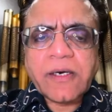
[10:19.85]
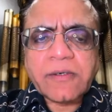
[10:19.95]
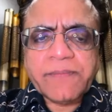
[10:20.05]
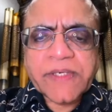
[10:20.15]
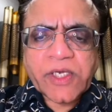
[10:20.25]

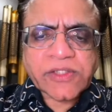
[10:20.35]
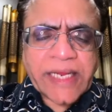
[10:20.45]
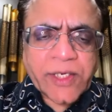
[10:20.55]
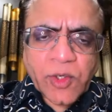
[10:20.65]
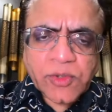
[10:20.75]
because I
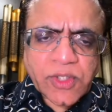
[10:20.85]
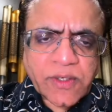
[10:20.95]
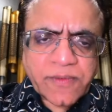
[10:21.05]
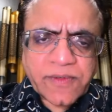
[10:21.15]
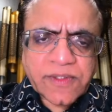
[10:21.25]
know
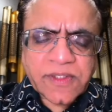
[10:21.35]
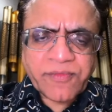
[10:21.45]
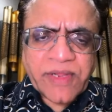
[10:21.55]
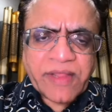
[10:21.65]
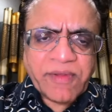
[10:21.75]
the
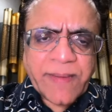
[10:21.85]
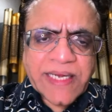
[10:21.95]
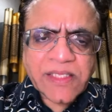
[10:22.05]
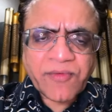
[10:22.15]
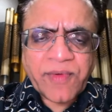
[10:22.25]
way we
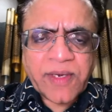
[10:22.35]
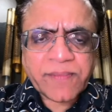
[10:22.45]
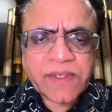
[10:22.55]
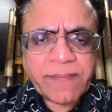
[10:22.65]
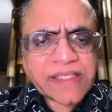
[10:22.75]
made the film,
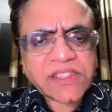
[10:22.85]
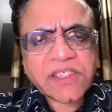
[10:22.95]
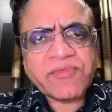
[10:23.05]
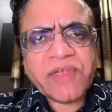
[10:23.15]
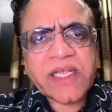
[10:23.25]
the
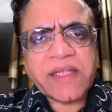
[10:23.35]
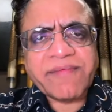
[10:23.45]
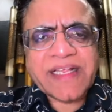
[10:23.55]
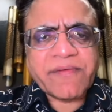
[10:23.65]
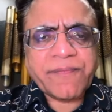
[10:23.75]
messages we are
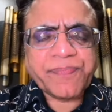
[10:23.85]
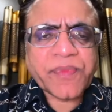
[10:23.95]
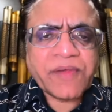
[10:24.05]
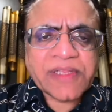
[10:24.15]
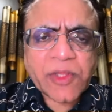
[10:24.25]
giving
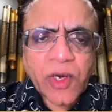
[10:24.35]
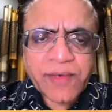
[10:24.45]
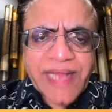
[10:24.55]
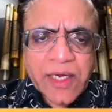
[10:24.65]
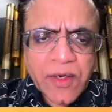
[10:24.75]
with a lot of
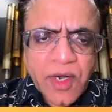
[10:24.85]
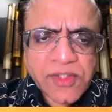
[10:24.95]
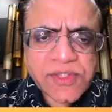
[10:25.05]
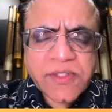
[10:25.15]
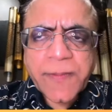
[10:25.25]

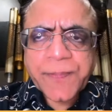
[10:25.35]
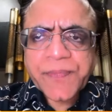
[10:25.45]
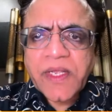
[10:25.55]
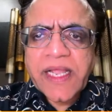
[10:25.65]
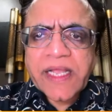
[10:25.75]
dialogues,
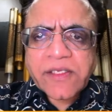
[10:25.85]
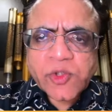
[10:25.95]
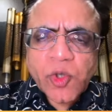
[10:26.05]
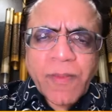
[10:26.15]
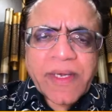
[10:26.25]

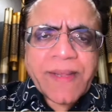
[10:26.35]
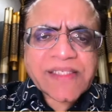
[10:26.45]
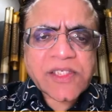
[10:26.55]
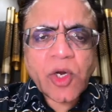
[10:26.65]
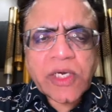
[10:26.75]
so many
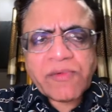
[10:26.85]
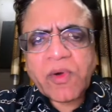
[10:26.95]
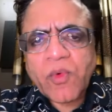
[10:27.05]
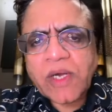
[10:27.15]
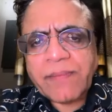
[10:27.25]
messages, not even
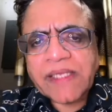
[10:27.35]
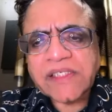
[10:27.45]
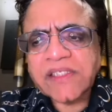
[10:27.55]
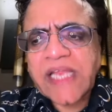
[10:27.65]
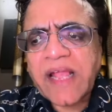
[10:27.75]
one
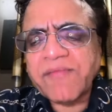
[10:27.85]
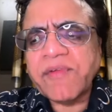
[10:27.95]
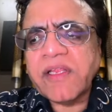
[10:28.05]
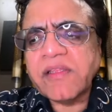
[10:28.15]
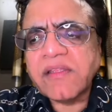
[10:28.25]
message.
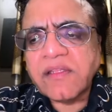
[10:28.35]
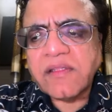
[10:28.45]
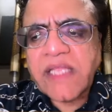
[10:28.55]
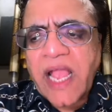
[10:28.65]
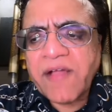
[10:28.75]
Every
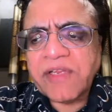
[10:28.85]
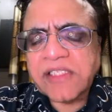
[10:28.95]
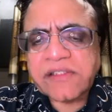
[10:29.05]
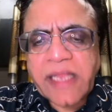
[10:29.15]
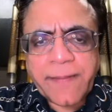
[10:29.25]

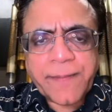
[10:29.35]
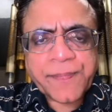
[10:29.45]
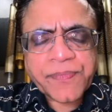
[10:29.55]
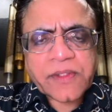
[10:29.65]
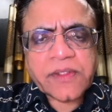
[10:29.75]
step,
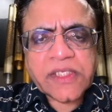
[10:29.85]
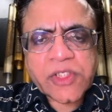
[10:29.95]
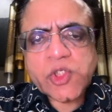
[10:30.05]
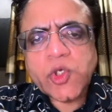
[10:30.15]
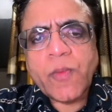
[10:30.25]

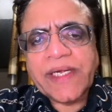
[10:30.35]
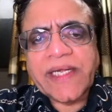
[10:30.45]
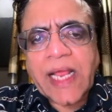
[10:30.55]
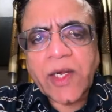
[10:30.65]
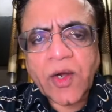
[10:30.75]
there's so many
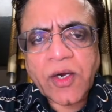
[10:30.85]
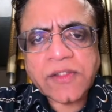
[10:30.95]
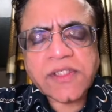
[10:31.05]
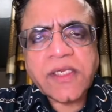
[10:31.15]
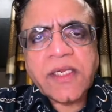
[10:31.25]

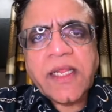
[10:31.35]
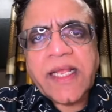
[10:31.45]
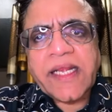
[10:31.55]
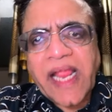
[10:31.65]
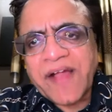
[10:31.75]
dialogues,
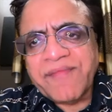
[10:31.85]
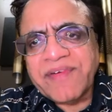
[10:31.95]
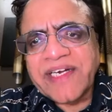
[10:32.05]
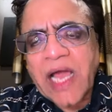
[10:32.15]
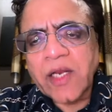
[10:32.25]
and
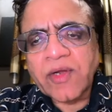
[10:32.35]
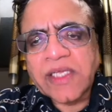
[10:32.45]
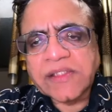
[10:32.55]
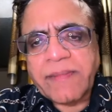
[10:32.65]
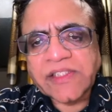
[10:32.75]
every dialogue
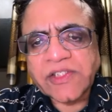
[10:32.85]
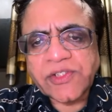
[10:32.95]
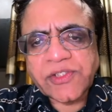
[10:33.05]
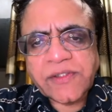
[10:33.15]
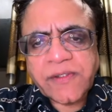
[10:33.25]
has a
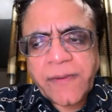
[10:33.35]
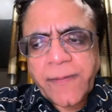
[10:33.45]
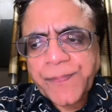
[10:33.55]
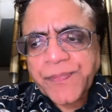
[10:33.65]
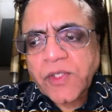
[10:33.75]
message.
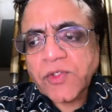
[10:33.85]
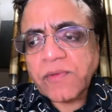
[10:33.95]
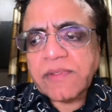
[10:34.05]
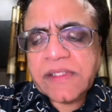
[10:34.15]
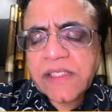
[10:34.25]

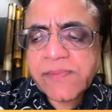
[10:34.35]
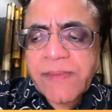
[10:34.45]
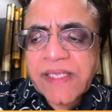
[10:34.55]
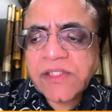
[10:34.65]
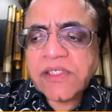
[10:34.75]
So this
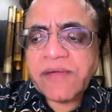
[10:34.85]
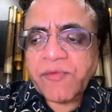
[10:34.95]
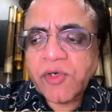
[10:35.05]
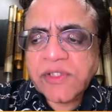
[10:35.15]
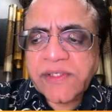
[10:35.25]
message, of
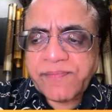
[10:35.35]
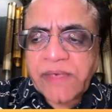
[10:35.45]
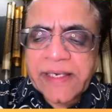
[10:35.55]
course, which